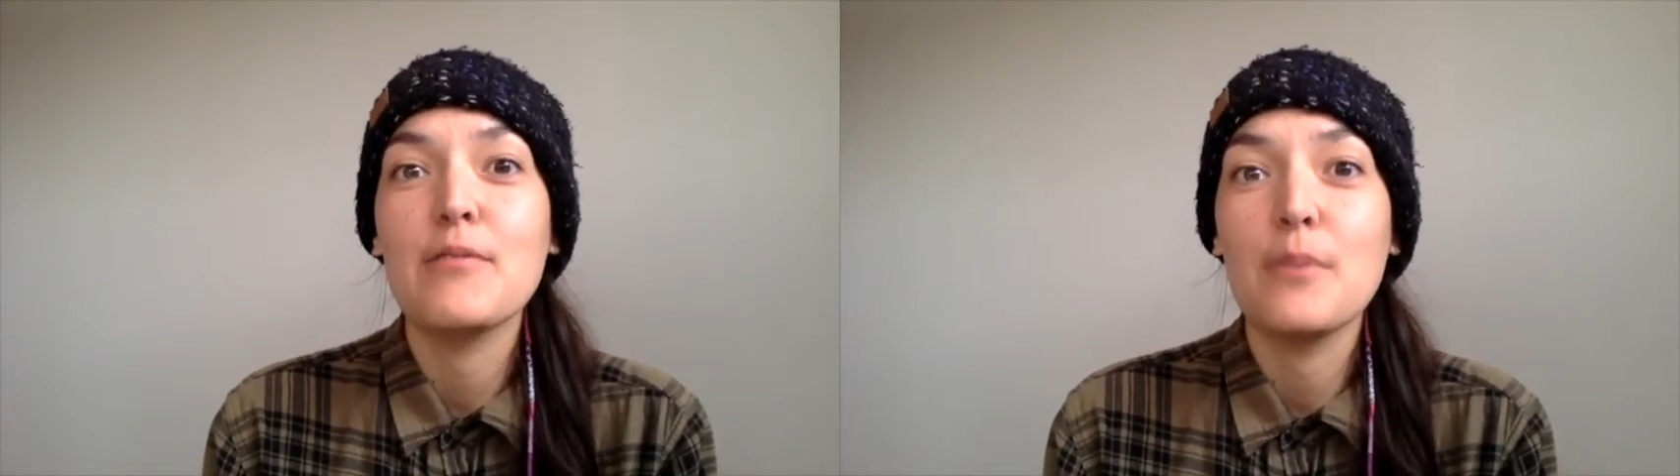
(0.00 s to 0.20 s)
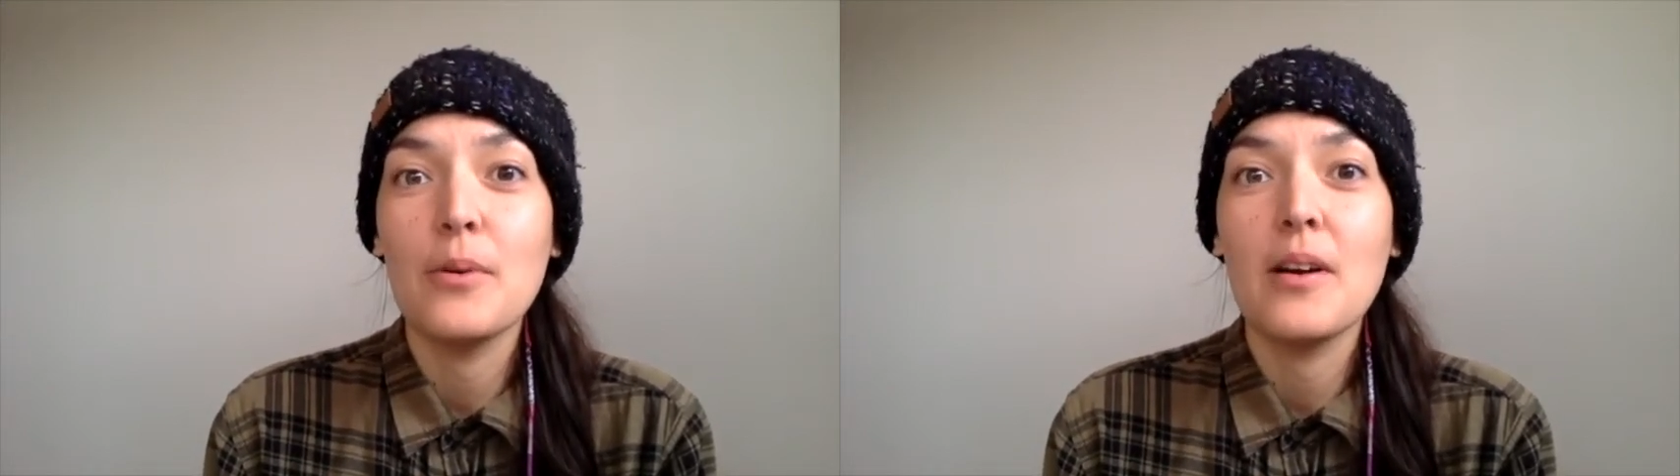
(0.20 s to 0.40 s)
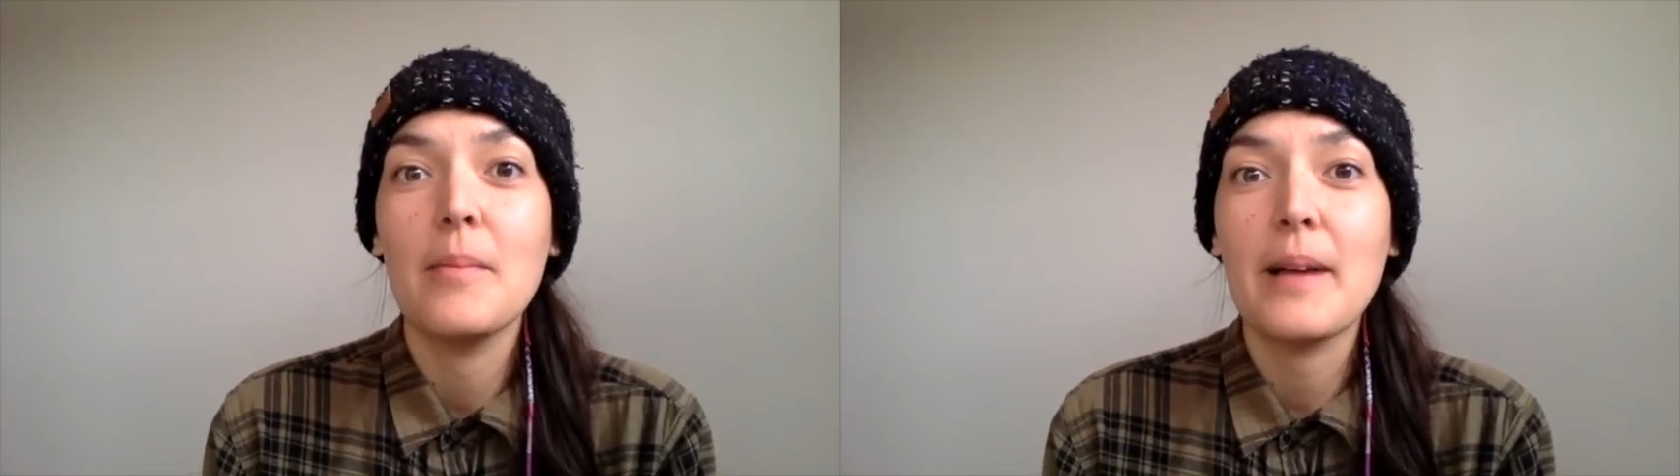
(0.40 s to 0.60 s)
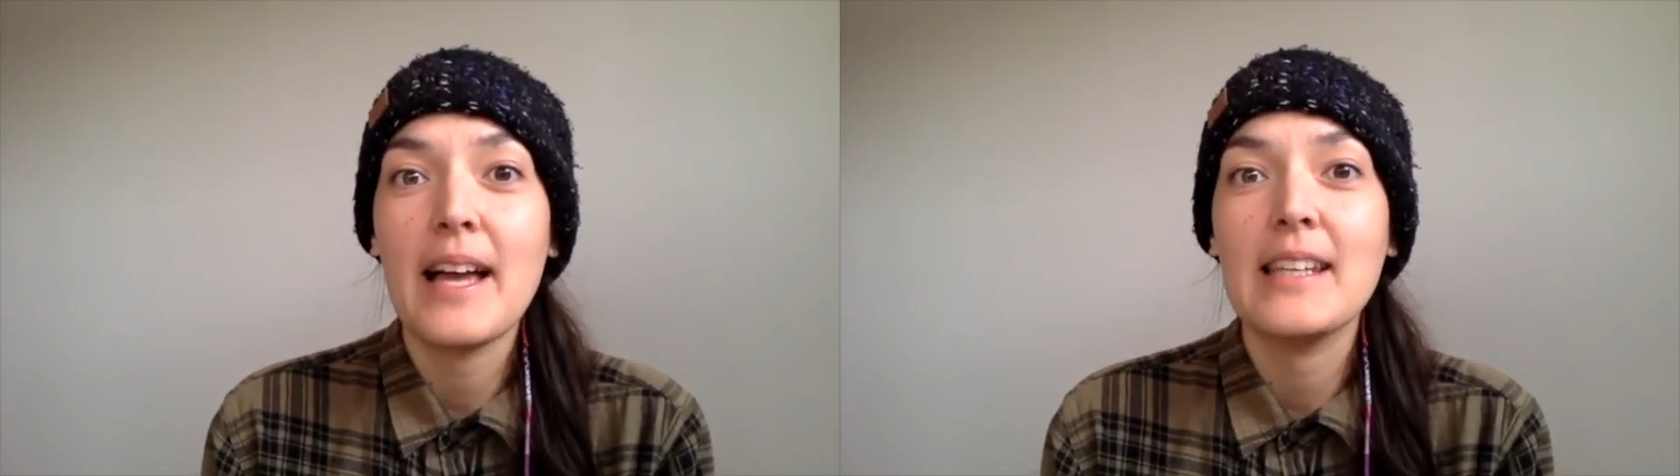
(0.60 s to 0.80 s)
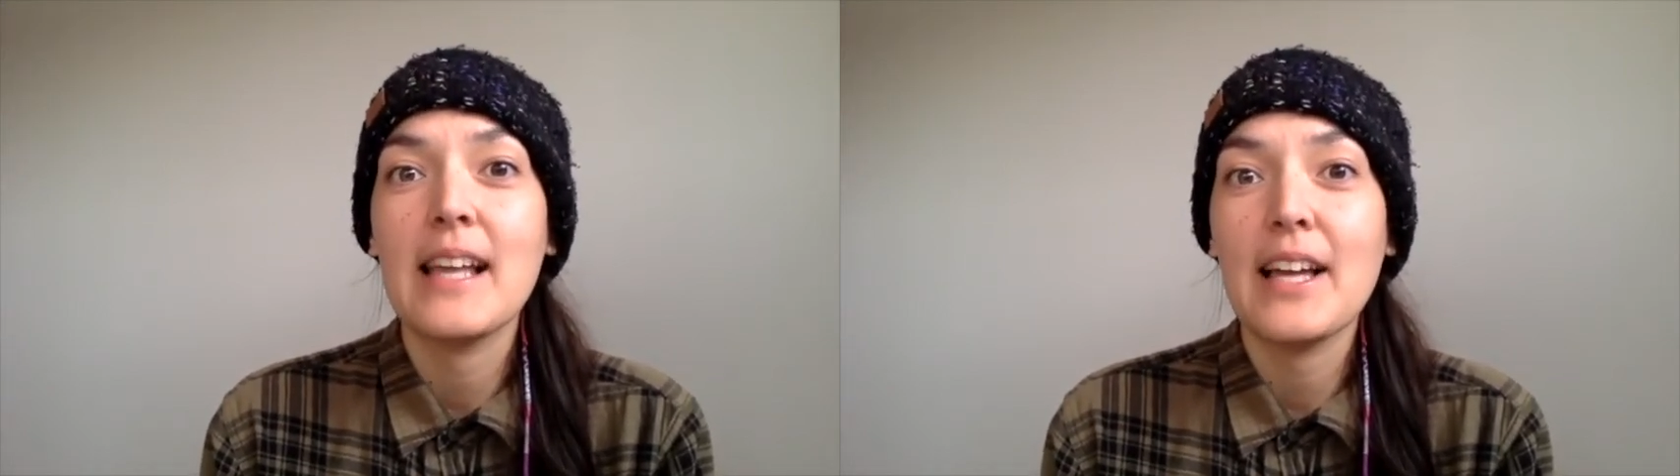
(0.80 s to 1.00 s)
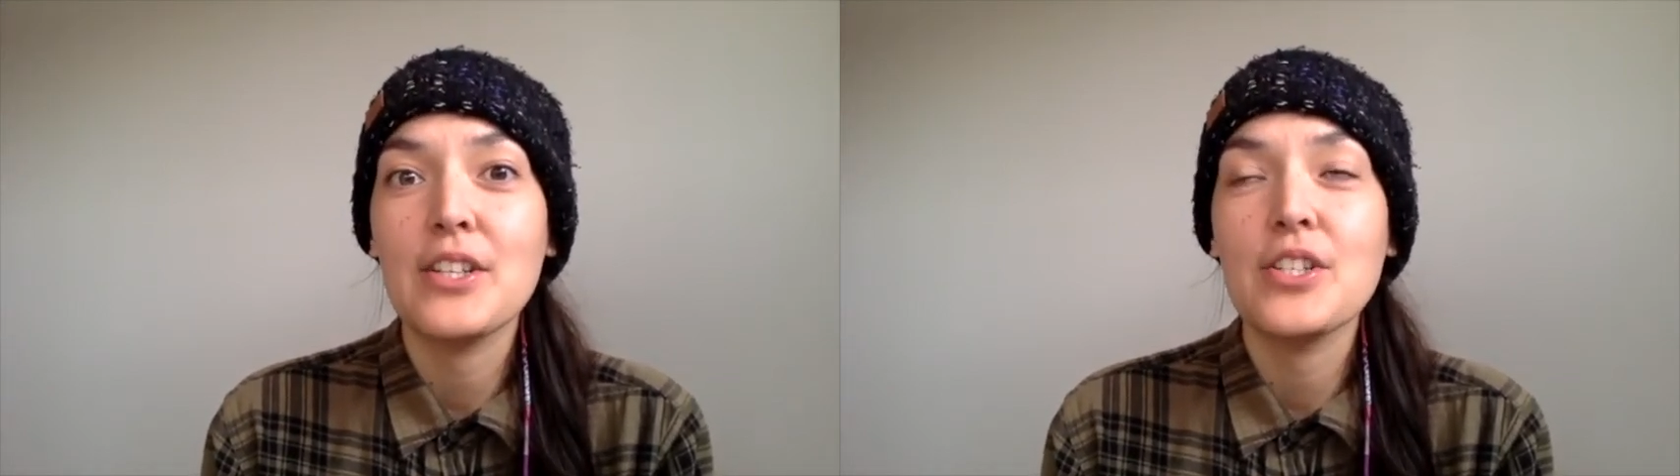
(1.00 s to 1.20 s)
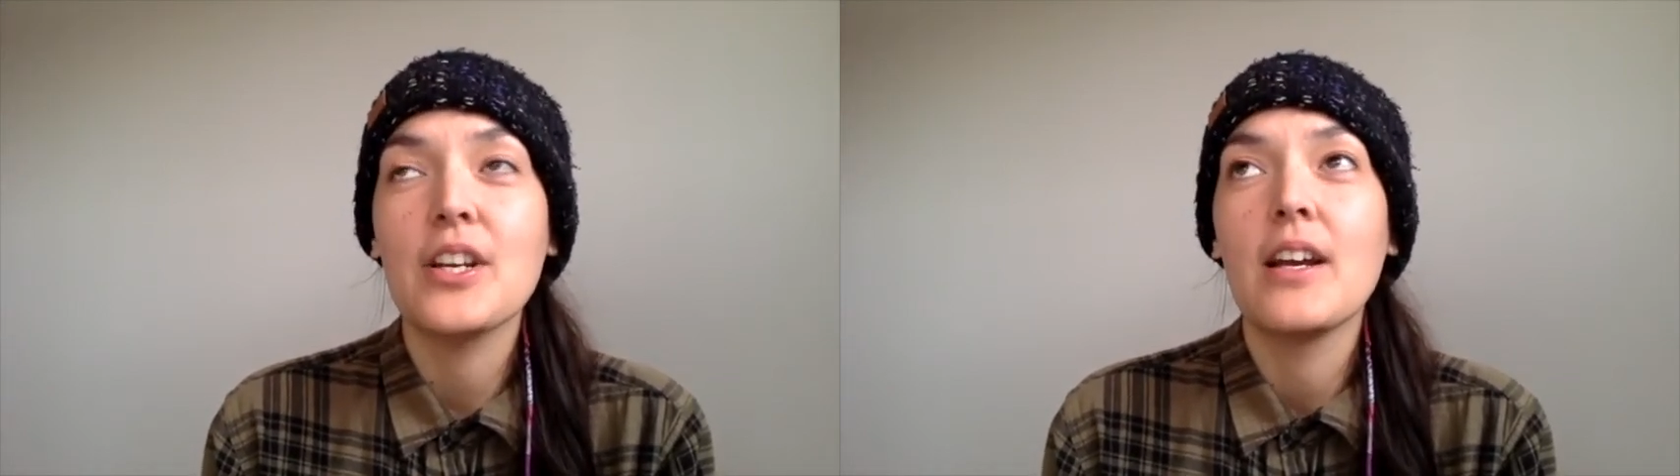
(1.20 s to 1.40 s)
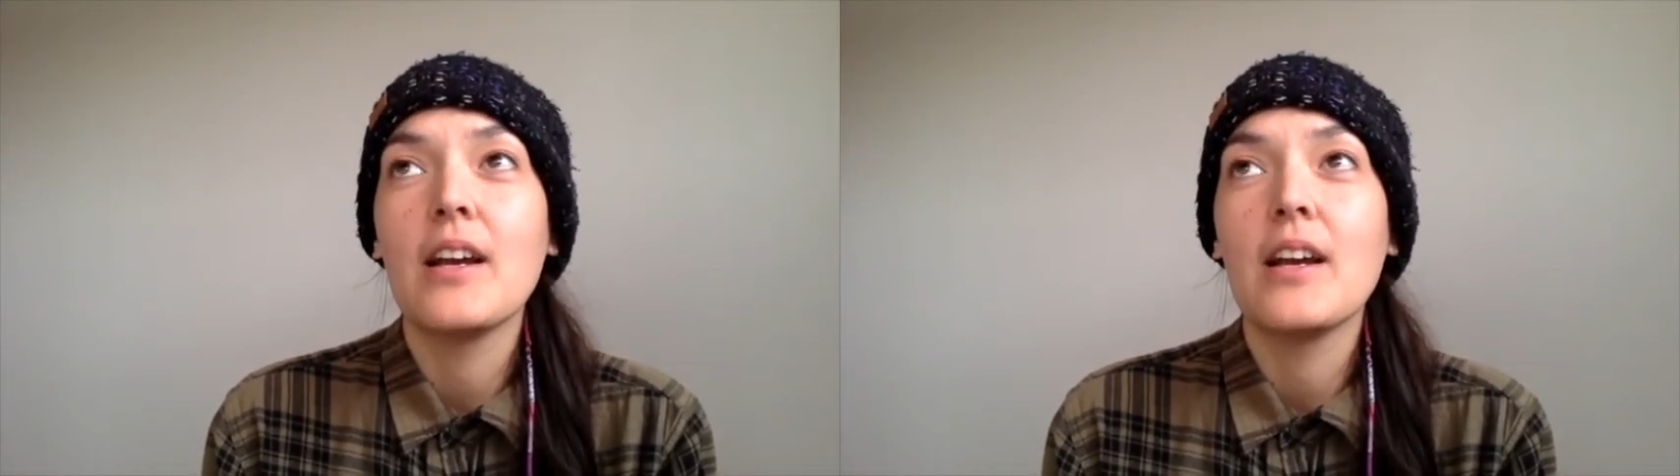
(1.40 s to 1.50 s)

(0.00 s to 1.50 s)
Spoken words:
for a bad latch